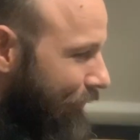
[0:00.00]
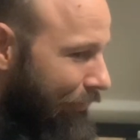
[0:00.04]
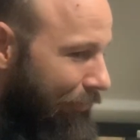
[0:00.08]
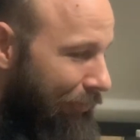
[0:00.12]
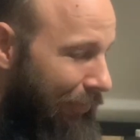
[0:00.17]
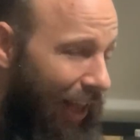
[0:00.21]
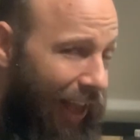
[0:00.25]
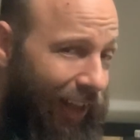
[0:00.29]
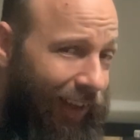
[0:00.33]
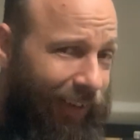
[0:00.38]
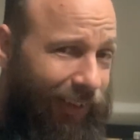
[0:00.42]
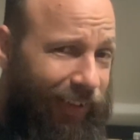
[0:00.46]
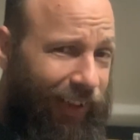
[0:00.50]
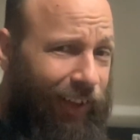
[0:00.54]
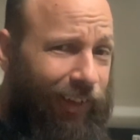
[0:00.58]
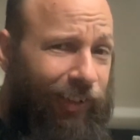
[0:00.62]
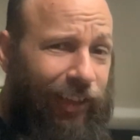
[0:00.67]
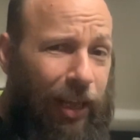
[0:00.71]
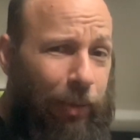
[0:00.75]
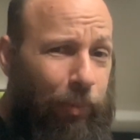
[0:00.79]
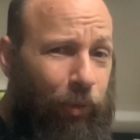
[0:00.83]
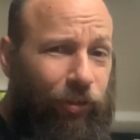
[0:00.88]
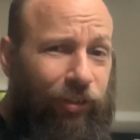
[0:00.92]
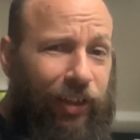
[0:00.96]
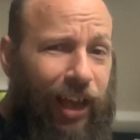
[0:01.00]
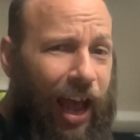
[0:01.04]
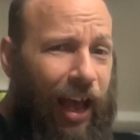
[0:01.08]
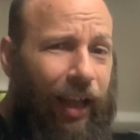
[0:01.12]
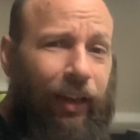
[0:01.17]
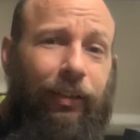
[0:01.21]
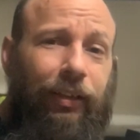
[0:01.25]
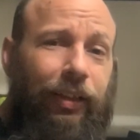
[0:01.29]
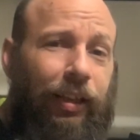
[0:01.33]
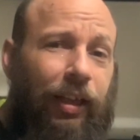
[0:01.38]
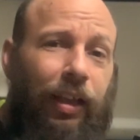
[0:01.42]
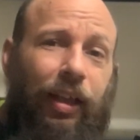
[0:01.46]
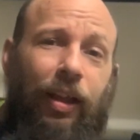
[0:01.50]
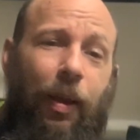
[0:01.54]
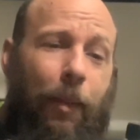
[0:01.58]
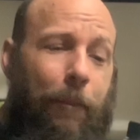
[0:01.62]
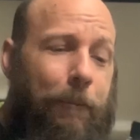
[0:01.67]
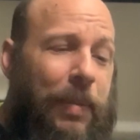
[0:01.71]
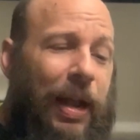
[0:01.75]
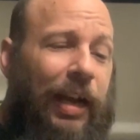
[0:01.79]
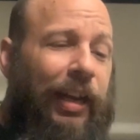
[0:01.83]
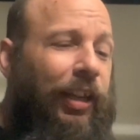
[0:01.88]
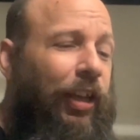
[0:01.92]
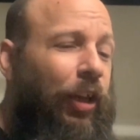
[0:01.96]
As I said, this label's got
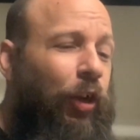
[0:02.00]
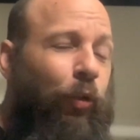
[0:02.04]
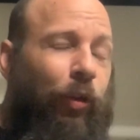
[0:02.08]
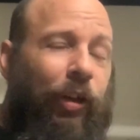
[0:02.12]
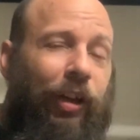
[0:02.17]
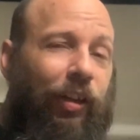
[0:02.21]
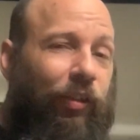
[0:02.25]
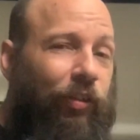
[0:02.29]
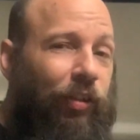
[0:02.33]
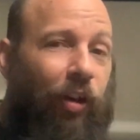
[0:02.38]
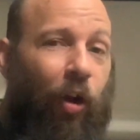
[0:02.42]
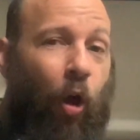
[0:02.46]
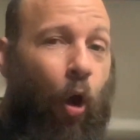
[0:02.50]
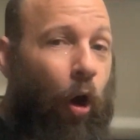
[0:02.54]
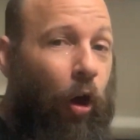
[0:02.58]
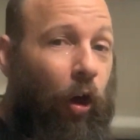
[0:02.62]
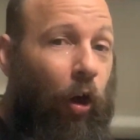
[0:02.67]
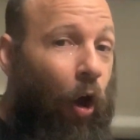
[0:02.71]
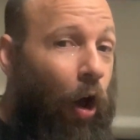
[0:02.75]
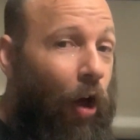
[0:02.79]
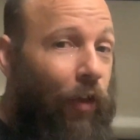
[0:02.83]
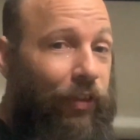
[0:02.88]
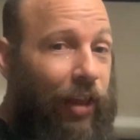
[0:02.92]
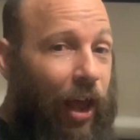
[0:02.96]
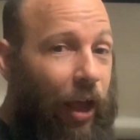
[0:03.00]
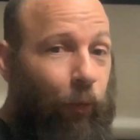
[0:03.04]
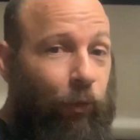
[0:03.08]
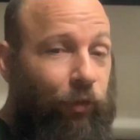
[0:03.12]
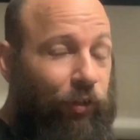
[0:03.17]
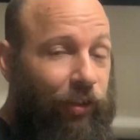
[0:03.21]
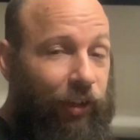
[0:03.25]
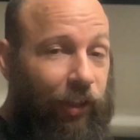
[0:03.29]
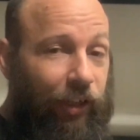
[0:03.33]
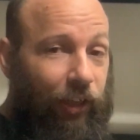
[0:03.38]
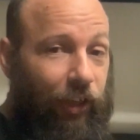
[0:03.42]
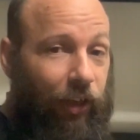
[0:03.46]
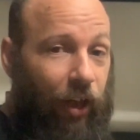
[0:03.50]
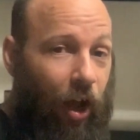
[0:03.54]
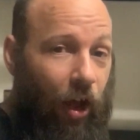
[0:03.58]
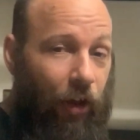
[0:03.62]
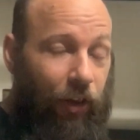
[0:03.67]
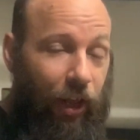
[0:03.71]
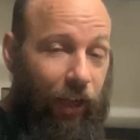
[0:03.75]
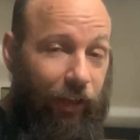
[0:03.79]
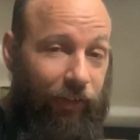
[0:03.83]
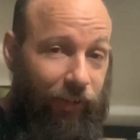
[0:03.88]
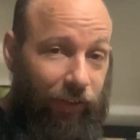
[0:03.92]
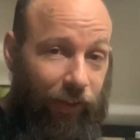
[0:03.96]
many ingredients that aren't on that
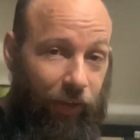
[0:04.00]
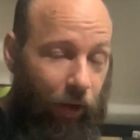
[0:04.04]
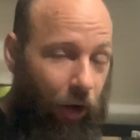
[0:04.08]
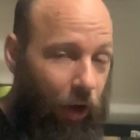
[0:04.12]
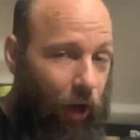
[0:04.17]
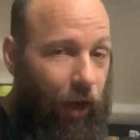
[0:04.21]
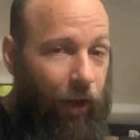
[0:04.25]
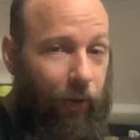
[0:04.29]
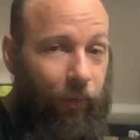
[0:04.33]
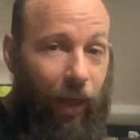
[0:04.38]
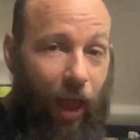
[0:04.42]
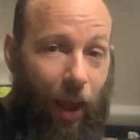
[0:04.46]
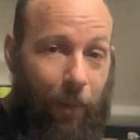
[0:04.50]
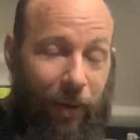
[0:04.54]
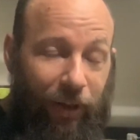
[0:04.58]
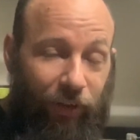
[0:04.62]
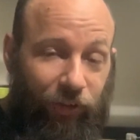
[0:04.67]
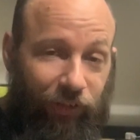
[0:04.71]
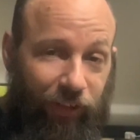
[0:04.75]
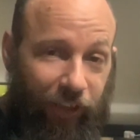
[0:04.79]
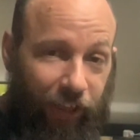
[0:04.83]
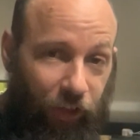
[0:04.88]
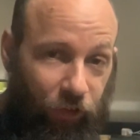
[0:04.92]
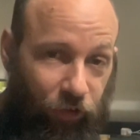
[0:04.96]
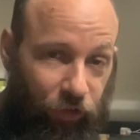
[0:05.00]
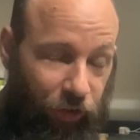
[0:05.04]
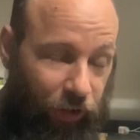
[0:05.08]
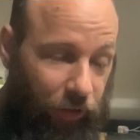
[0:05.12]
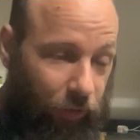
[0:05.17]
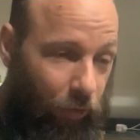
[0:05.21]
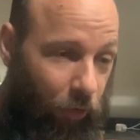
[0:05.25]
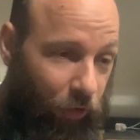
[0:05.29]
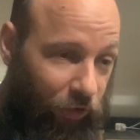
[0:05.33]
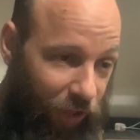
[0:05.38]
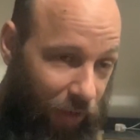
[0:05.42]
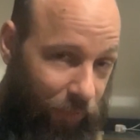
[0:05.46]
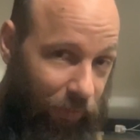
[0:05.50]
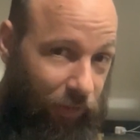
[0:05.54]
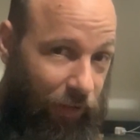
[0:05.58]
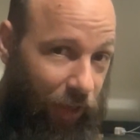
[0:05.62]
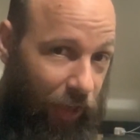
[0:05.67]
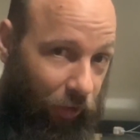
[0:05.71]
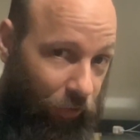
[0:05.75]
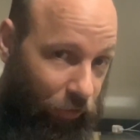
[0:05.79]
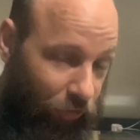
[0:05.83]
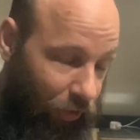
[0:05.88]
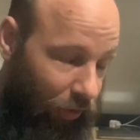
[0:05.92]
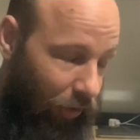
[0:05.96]
MSDS sheet or safety
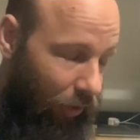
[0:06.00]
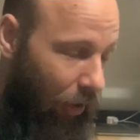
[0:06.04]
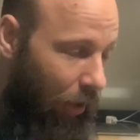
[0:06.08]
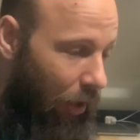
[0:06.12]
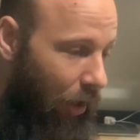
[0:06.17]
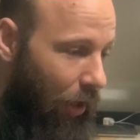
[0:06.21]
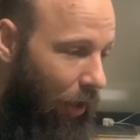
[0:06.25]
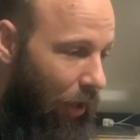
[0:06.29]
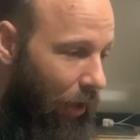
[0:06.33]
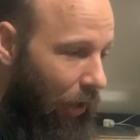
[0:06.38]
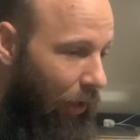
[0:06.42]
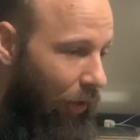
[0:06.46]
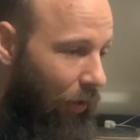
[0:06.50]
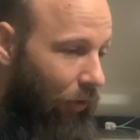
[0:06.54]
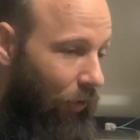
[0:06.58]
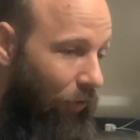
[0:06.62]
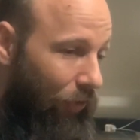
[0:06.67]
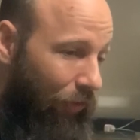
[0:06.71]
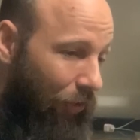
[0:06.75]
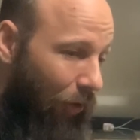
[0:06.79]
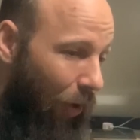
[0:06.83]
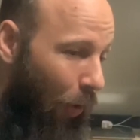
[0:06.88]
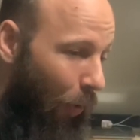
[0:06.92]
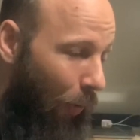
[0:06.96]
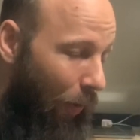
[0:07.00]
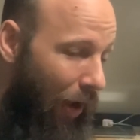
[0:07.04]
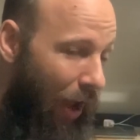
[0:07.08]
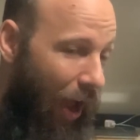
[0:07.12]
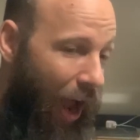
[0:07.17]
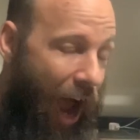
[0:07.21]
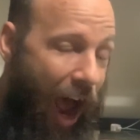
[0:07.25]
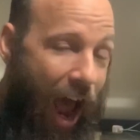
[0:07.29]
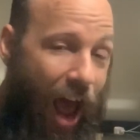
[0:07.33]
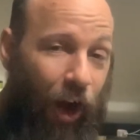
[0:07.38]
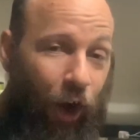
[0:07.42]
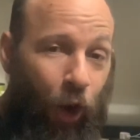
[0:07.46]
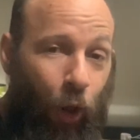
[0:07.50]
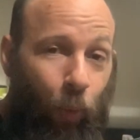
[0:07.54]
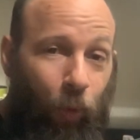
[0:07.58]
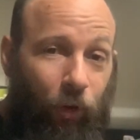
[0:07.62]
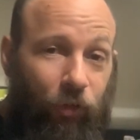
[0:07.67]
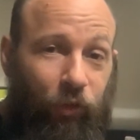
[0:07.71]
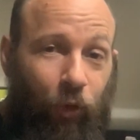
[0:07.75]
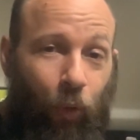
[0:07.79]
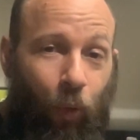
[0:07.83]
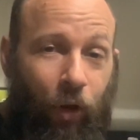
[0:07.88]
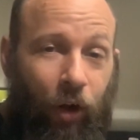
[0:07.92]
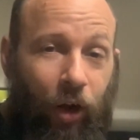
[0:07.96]
data sheet. So I don't know what's
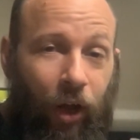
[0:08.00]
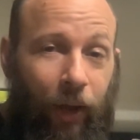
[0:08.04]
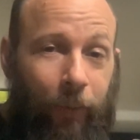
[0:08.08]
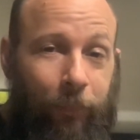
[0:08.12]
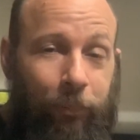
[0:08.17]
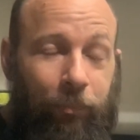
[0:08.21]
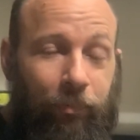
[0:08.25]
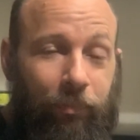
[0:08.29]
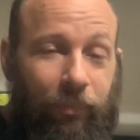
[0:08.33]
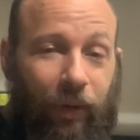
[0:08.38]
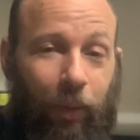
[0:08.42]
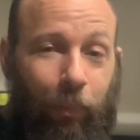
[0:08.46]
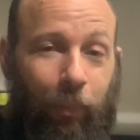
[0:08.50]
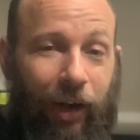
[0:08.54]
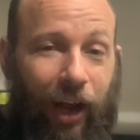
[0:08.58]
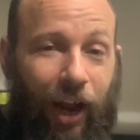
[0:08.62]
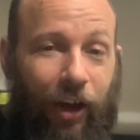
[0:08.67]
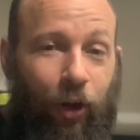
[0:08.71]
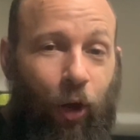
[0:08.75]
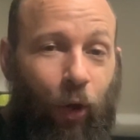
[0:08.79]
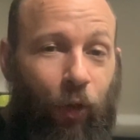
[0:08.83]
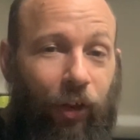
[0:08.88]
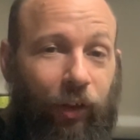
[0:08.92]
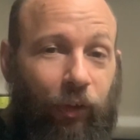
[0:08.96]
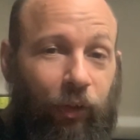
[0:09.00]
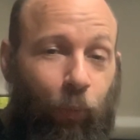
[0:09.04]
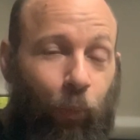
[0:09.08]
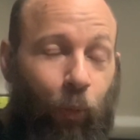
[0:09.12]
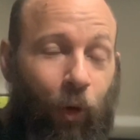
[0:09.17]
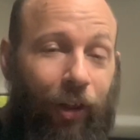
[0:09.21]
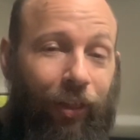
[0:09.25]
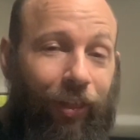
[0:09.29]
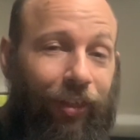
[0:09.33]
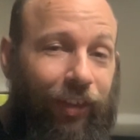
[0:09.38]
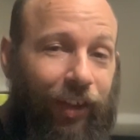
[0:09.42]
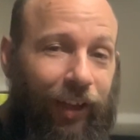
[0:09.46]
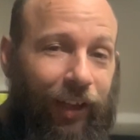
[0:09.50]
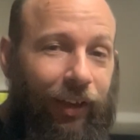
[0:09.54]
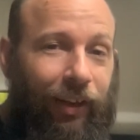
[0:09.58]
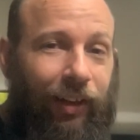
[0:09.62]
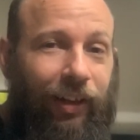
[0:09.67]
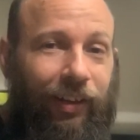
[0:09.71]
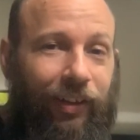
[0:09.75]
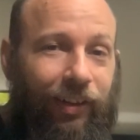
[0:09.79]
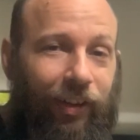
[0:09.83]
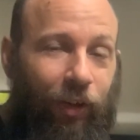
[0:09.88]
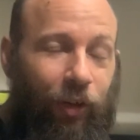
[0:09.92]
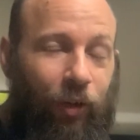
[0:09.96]
going on, but I know that one thing,
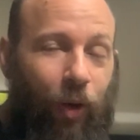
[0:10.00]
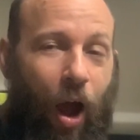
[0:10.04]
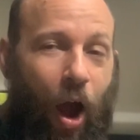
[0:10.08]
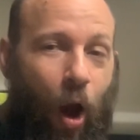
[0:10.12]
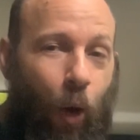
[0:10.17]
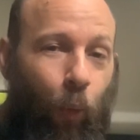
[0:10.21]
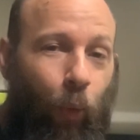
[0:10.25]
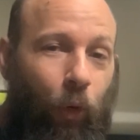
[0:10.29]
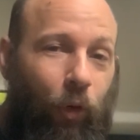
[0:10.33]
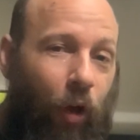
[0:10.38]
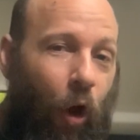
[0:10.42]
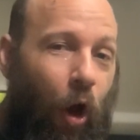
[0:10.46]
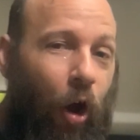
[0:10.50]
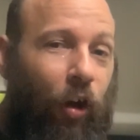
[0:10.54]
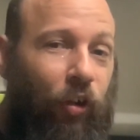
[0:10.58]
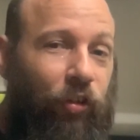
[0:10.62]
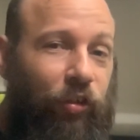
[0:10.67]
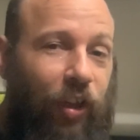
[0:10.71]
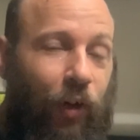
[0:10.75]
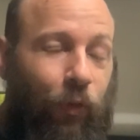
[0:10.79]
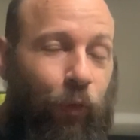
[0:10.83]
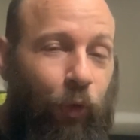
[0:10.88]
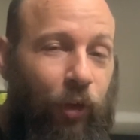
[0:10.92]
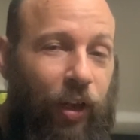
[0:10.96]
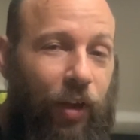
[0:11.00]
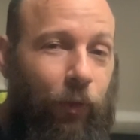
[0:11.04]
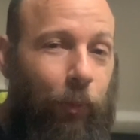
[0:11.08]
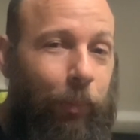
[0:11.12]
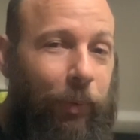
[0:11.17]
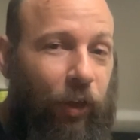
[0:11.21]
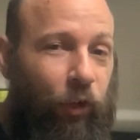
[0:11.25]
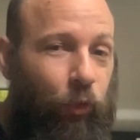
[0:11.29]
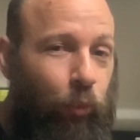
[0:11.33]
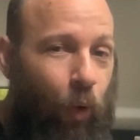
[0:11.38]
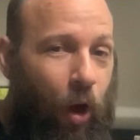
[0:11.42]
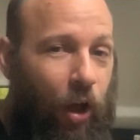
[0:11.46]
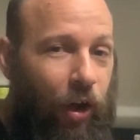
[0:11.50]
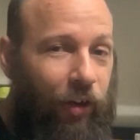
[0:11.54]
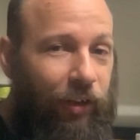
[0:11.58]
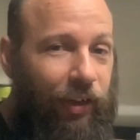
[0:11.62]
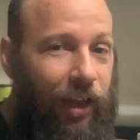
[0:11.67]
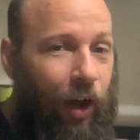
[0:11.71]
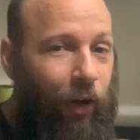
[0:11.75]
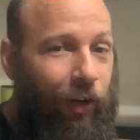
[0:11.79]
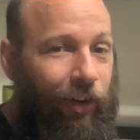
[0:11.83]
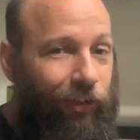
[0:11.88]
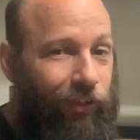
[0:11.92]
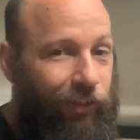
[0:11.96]
that our stuff will never be as watered
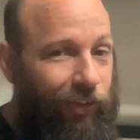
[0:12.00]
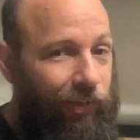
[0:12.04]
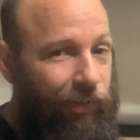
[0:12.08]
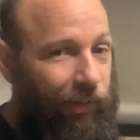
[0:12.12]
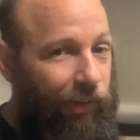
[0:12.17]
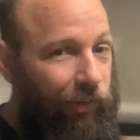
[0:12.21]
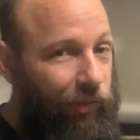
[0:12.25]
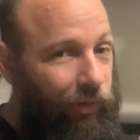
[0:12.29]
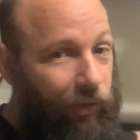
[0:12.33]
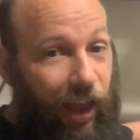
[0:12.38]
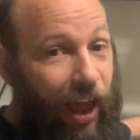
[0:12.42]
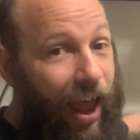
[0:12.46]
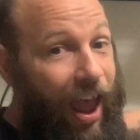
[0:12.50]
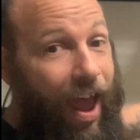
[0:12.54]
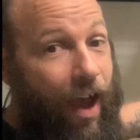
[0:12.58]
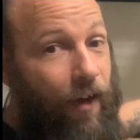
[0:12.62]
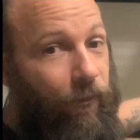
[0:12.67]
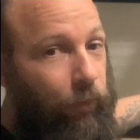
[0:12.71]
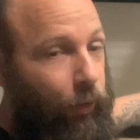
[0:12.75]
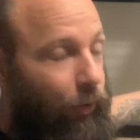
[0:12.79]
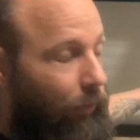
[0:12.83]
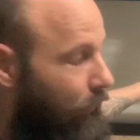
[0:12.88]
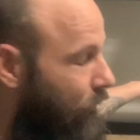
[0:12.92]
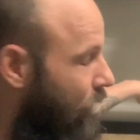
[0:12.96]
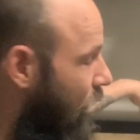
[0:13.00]
down as this is, ever.